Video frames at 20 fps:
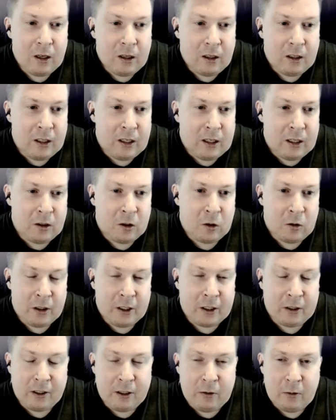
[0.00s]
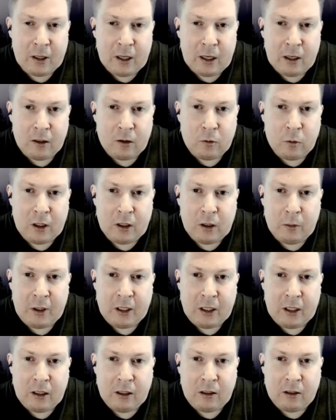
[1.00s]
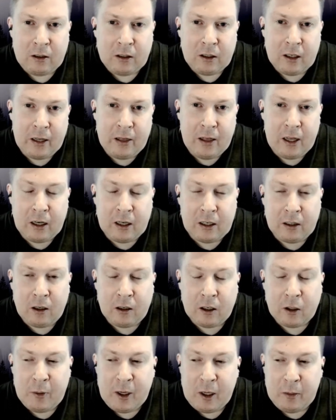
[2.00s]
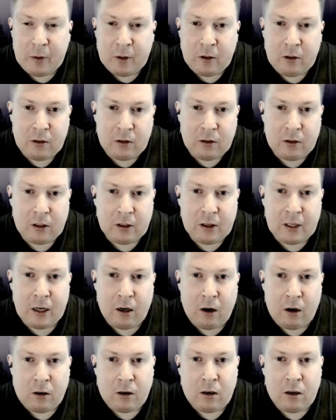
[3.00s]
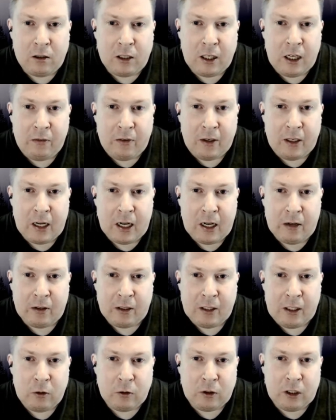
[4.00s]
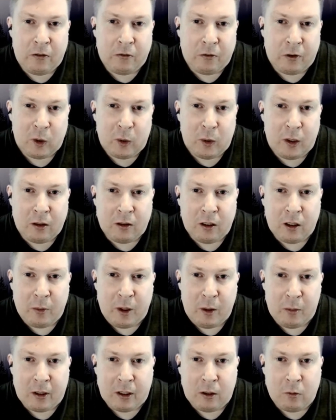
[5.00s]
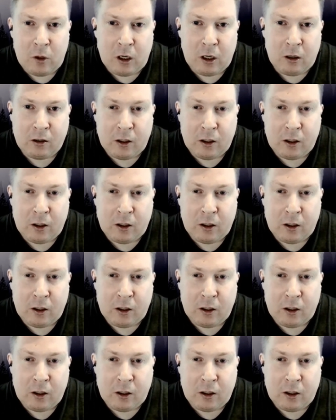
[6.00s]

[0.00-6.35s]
Yeah, I totally agree with that as well, because I think a lot of people that are on TV have a huge influence on people that watch